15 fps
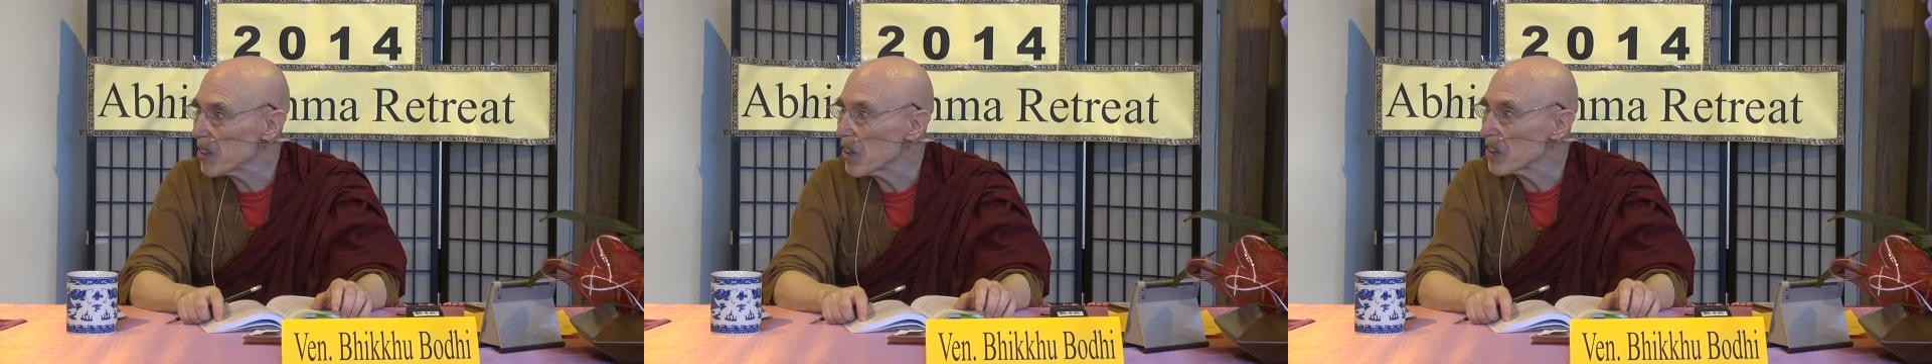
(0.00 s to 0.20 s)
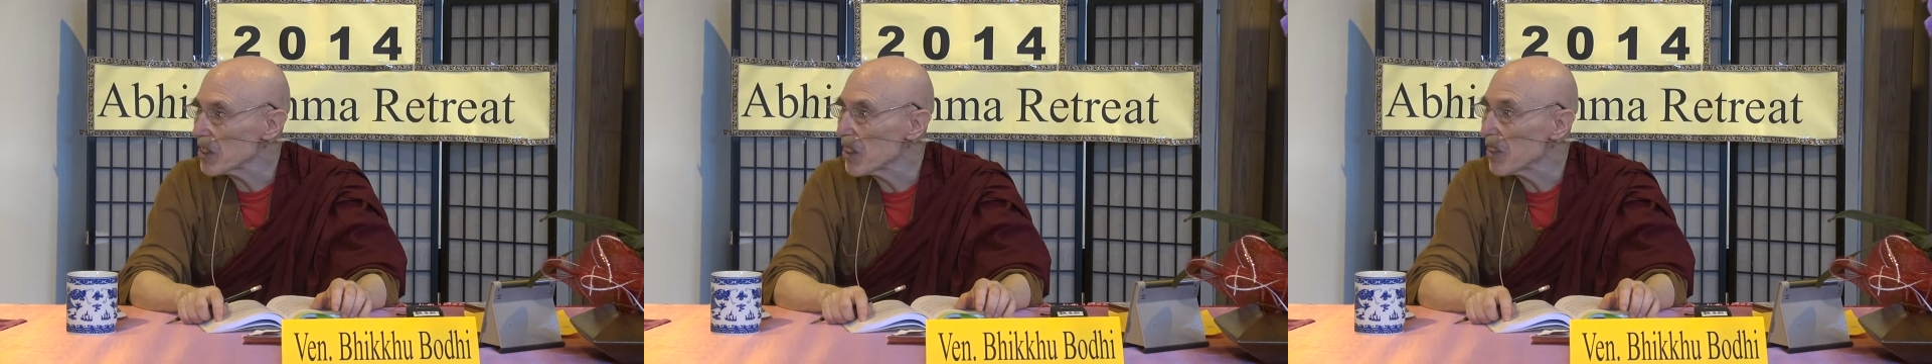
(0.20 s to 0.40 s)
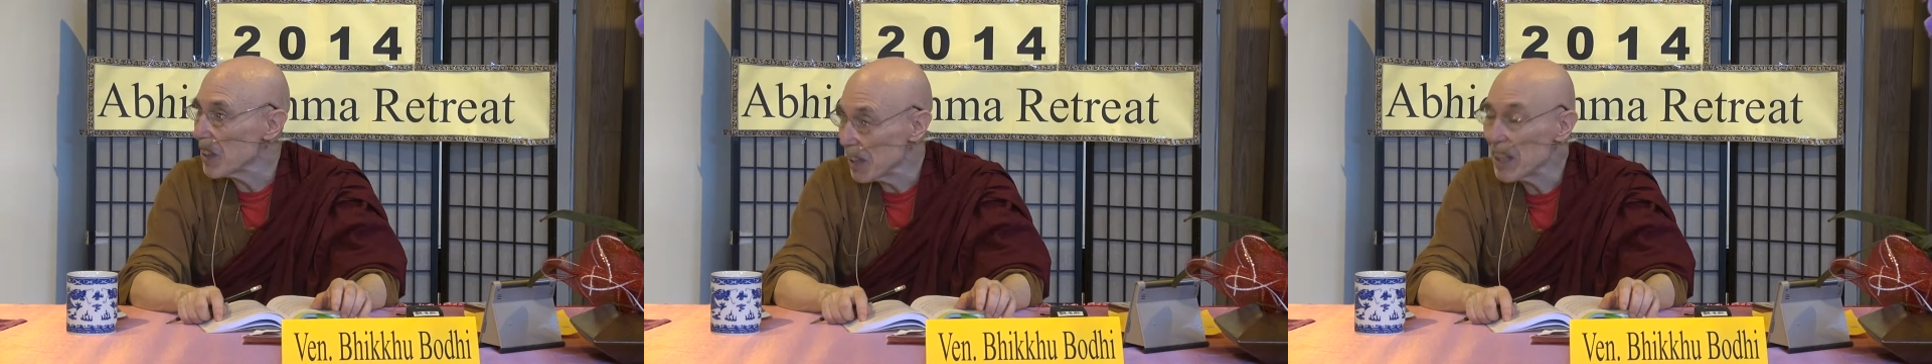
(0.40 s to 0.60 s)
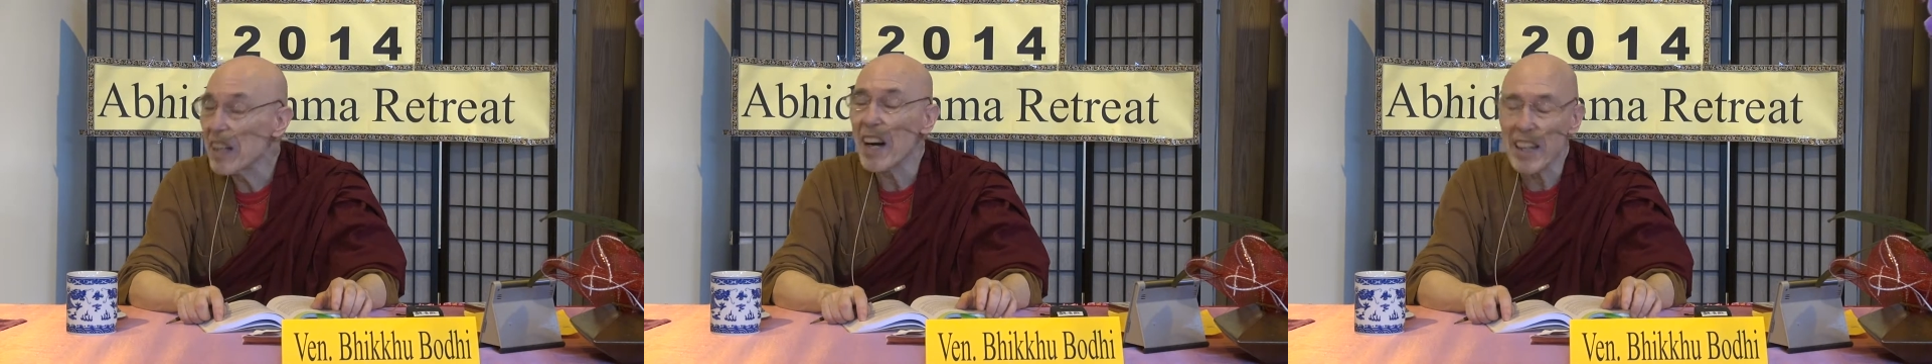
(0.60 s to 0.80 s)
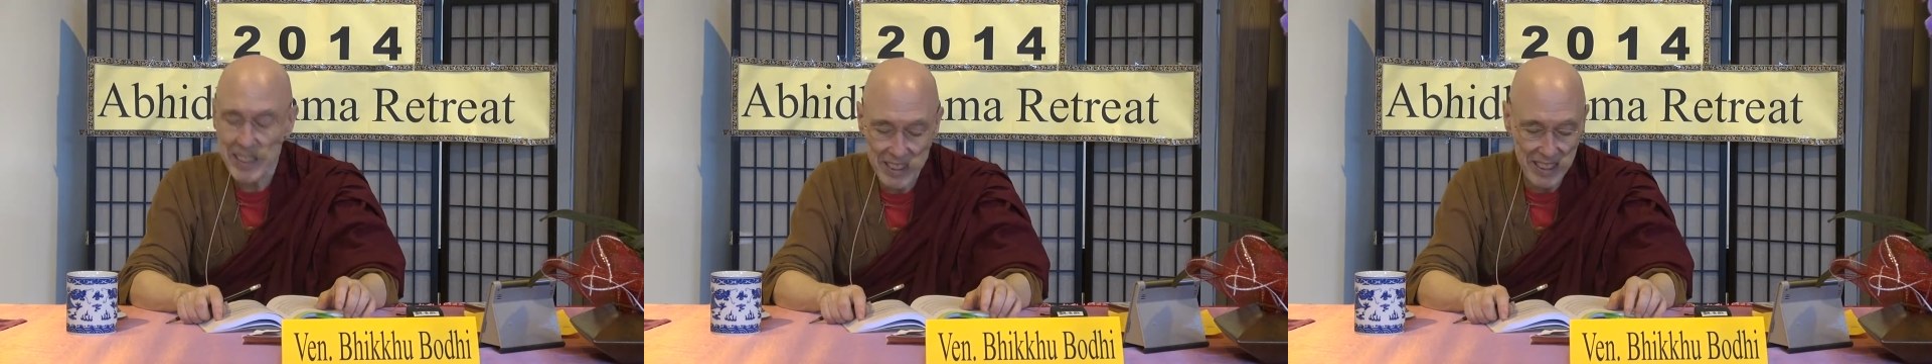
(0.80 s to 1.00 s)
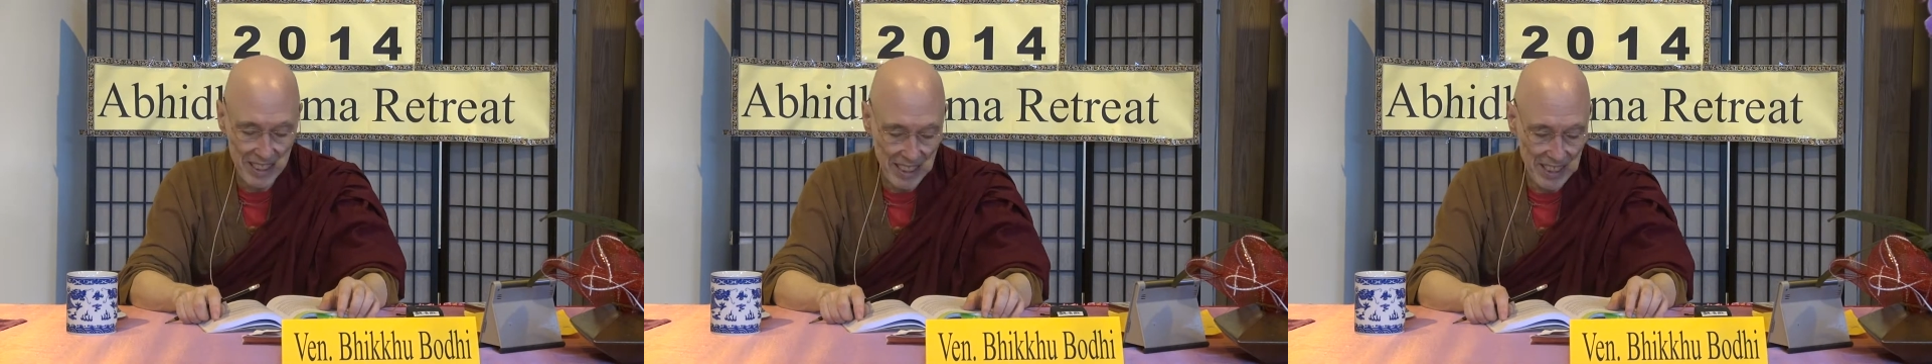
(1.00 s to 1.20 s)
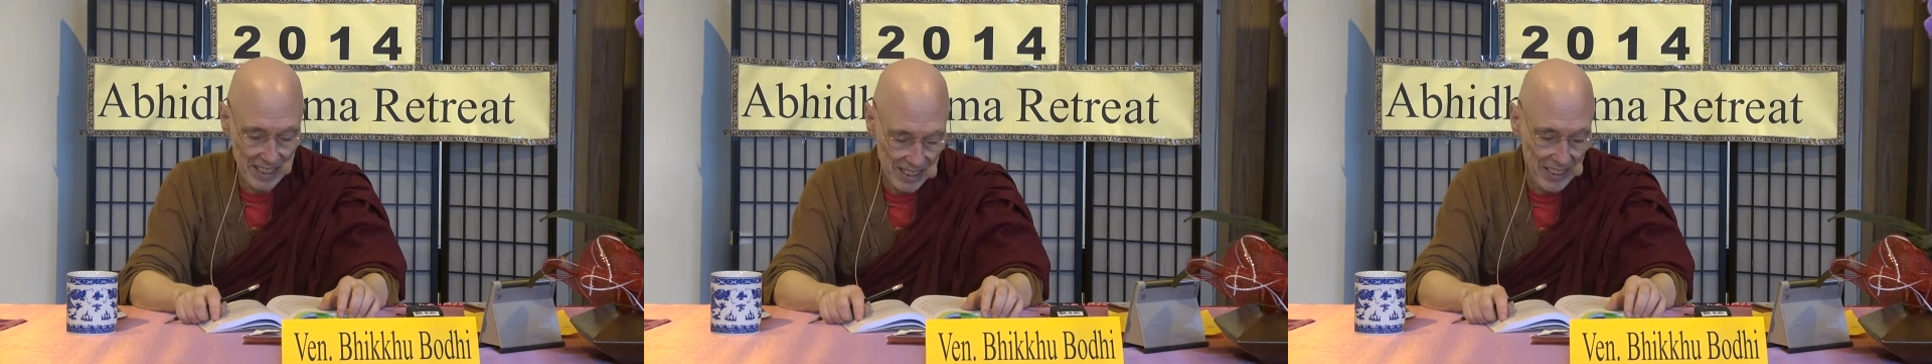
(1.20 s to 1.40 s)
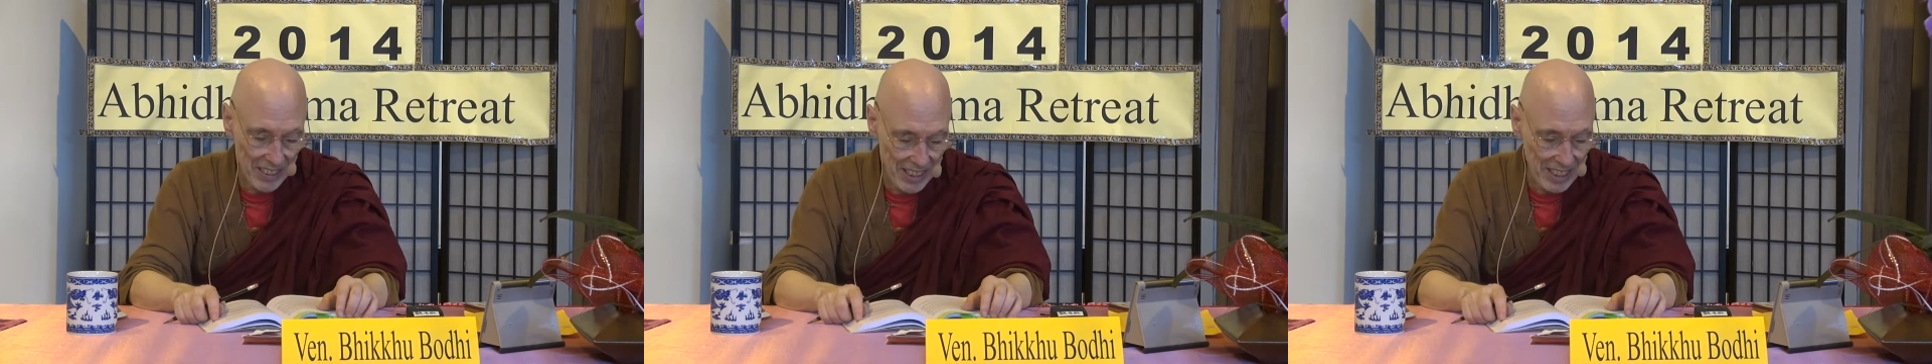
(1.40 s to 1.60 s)
also. I see.
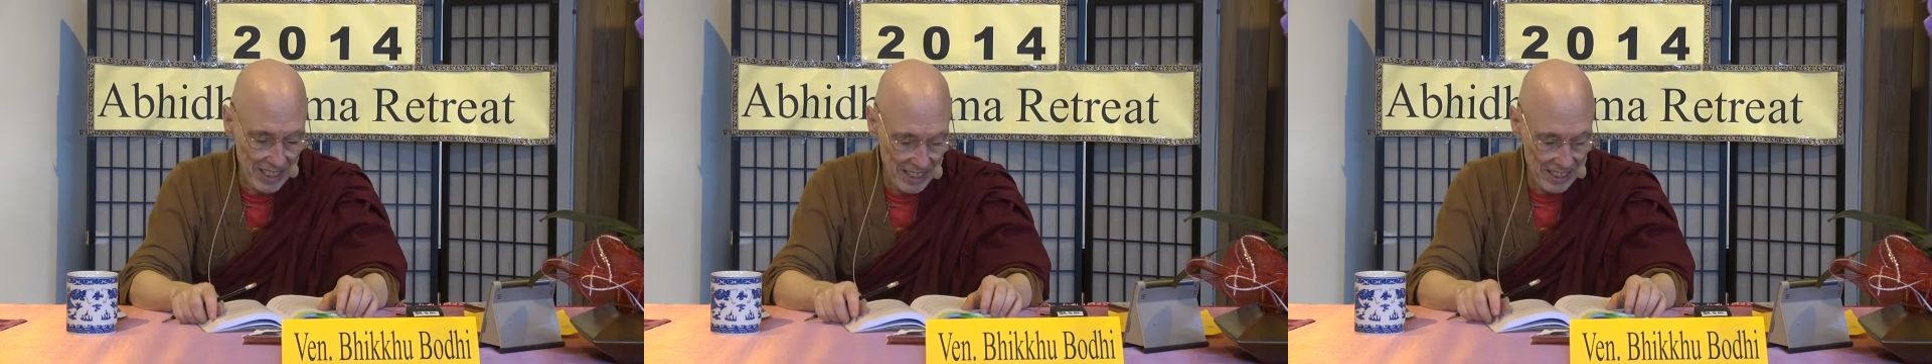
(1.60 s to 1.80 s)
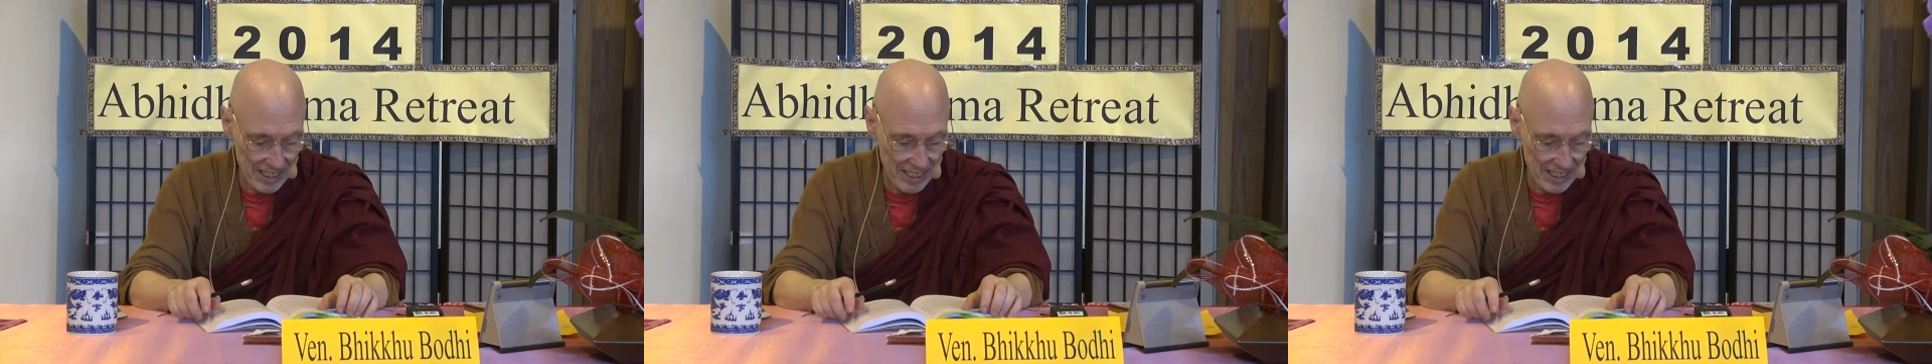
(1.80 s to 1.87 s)
Okay.